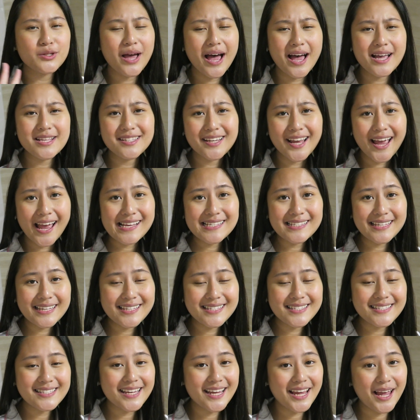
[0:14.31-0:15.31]
So as you guys
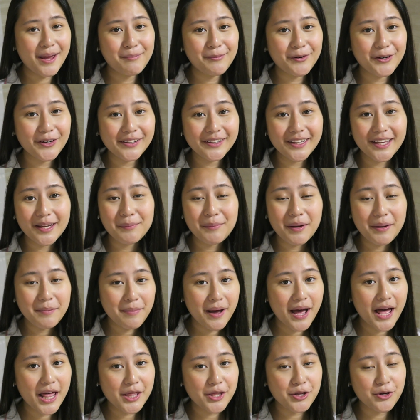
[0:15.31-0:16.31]
can see, I'm currently in my
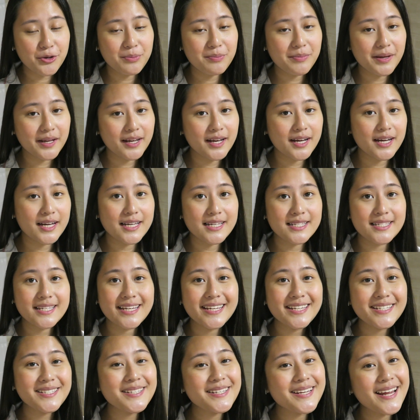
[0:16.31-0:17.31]
bathroom because
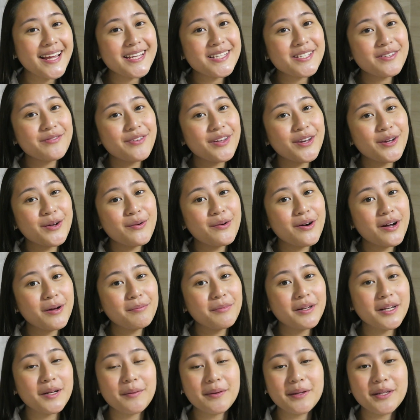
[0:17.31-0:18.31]
in today's video,
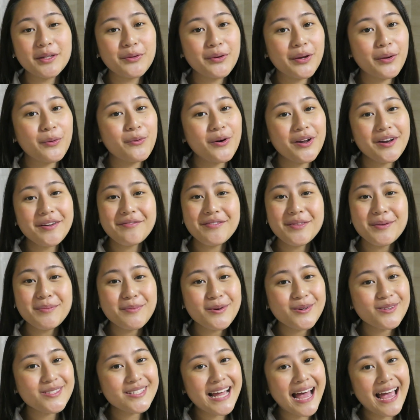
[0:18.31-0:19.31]
I'm going to be doing one of the
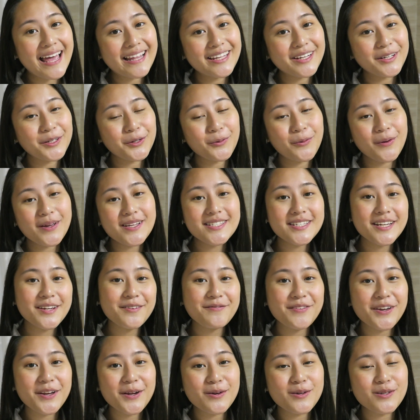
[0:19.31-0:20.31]
most highly
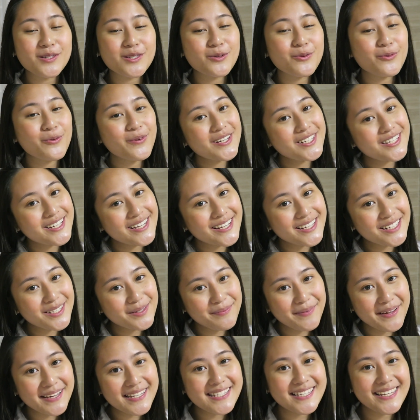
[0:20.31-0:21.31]
requested videos, which
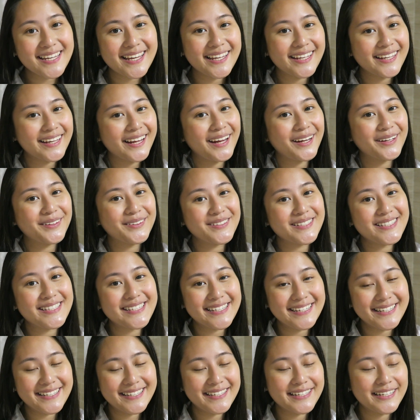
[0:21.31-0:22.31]
is my skincare
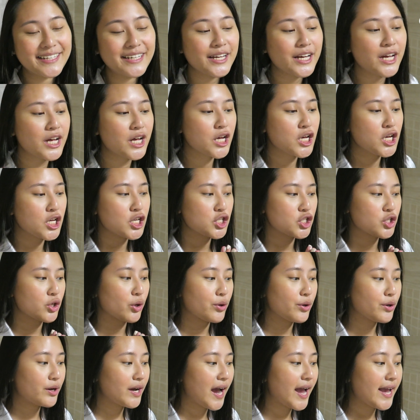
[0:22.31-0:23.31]
routine.
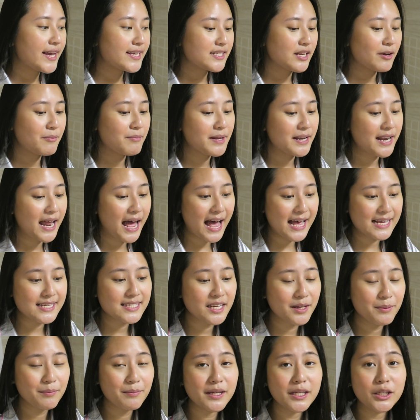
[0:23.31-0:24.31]
So you guys have been
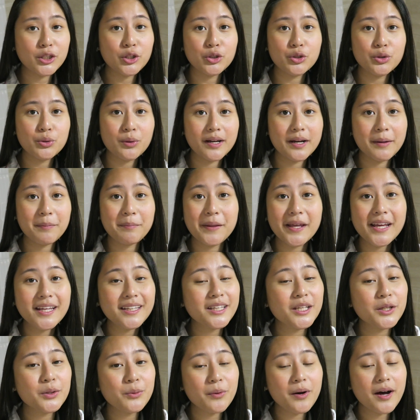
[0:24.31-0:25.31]
asking me to do an
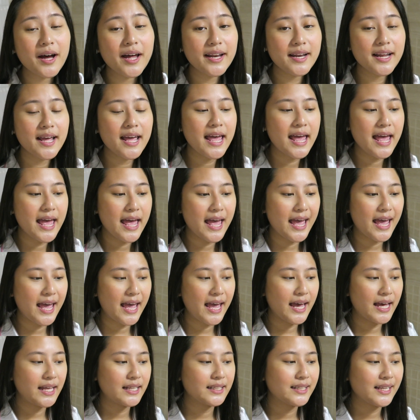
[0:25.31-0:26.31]
updated one
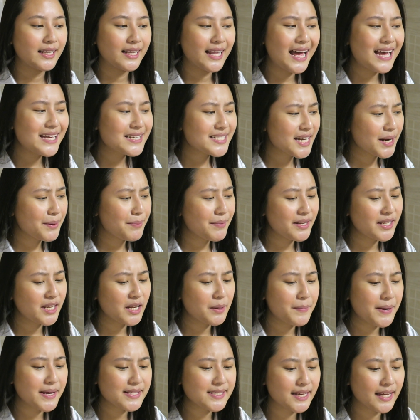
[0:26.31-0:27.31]
and the last time I
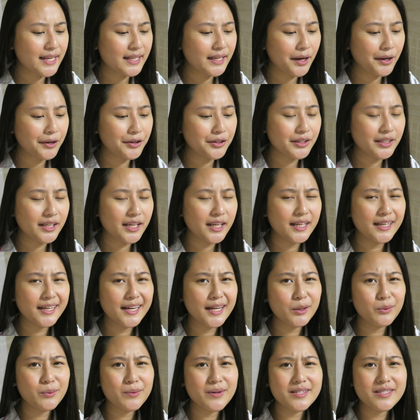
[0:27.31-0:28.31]
did my skincare routine,
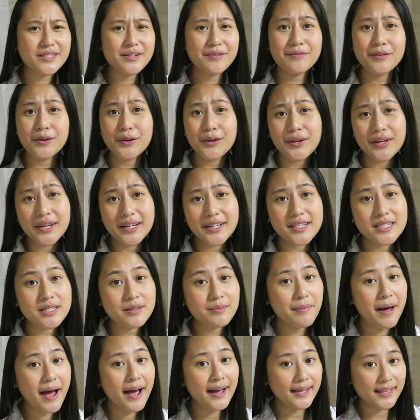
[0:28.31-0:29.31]
it was a few
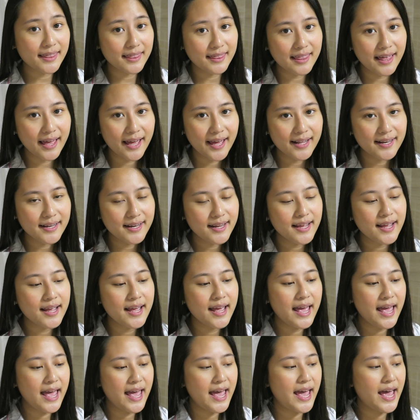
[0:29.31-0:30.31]
years back then.
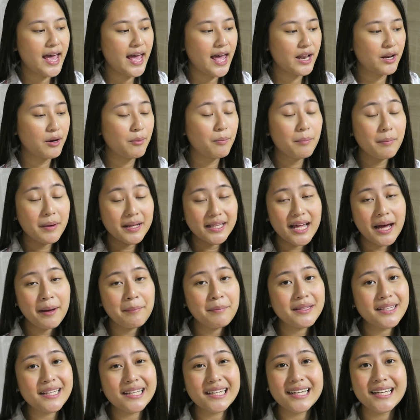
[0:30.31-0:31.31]
And
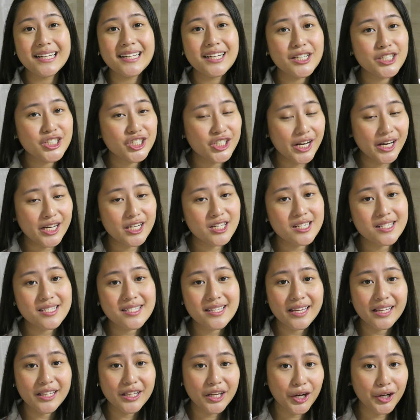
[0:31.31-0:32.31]
madami talaga nag-change sa
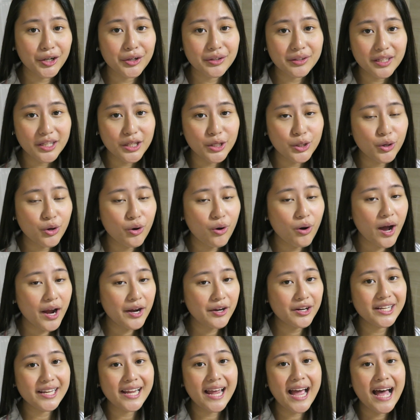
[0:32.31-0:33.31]
skincare routine ko.
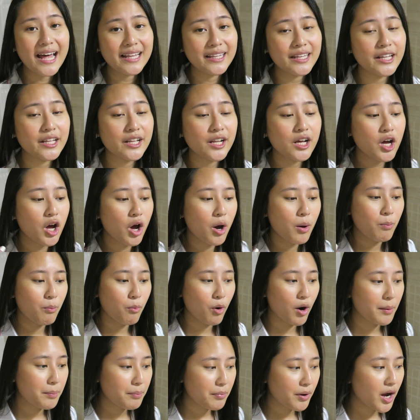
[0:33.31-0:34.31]
I really added
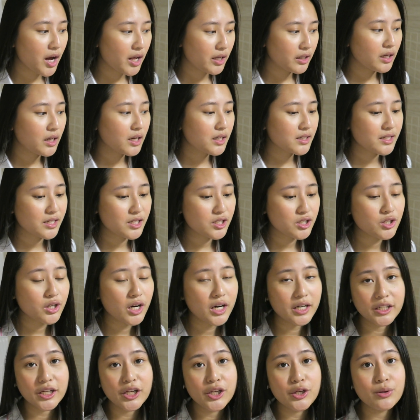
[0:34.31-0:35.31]
more products and
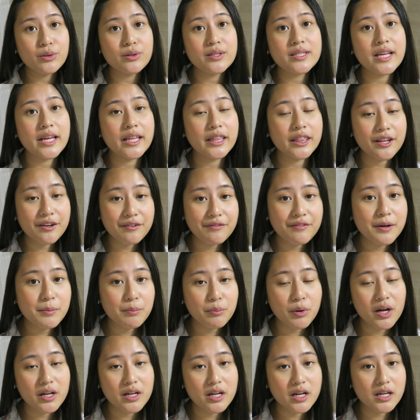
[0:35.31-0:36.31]
started using
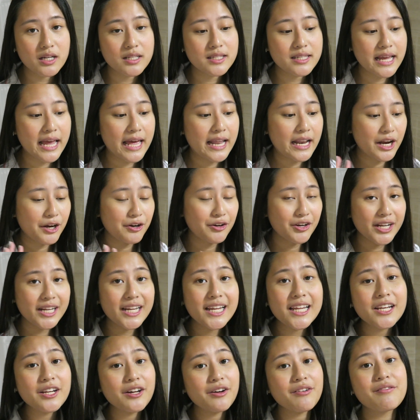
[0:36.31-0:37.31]
different products. And I
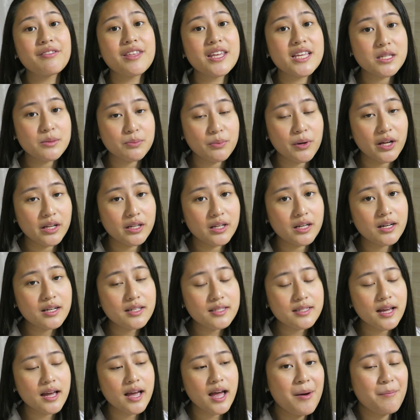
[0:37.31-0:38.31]
really love these
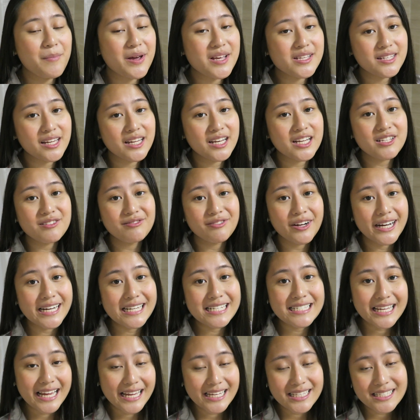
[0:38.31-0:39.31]
products. My skin is
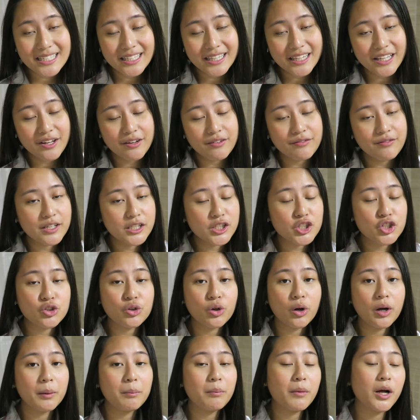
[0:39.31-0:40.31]
very sensitive. It's
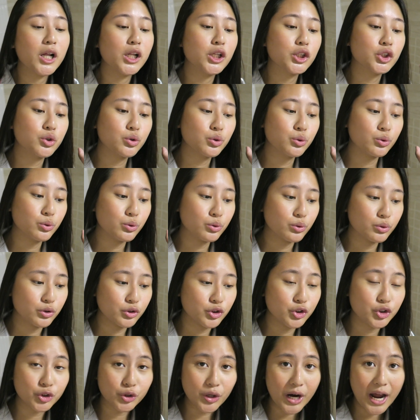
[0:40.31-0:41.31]
normal
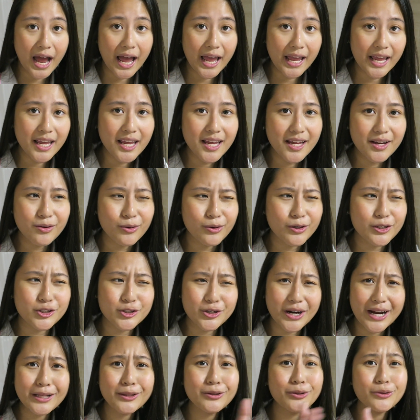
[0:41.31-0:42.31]
to dry or
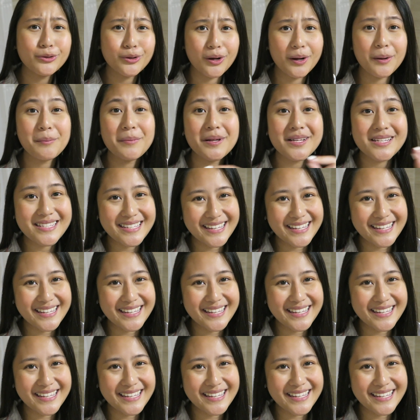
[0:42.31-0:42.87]
dry to normal